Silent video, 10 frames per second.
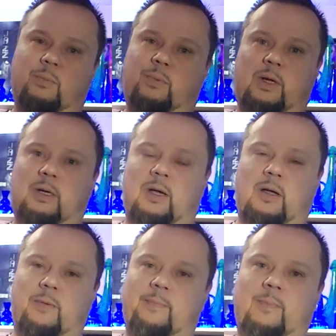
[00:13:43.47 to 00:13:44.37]
But
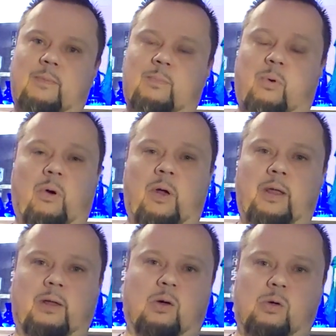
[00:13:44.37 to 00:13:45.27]
uh,
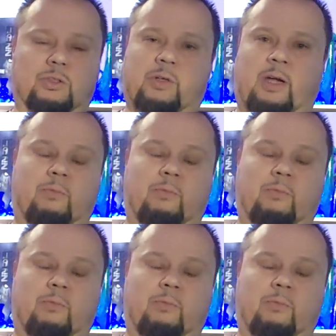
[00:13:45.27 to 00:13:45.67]
boy, Coltrane